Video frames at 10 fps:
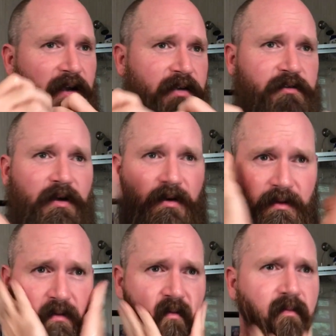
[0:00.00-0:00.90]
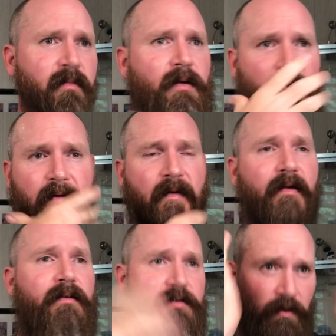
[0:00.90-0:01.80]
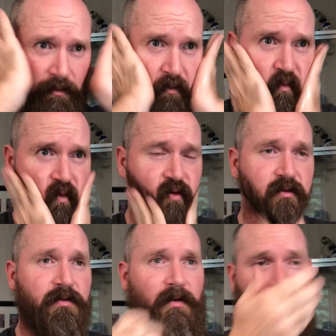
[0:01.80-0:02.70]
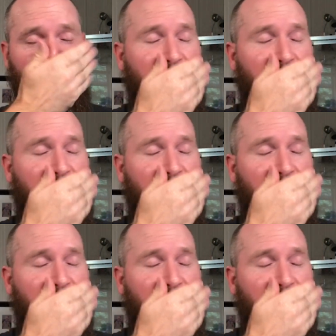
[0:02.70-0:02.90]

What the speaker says: hydrated. So we're just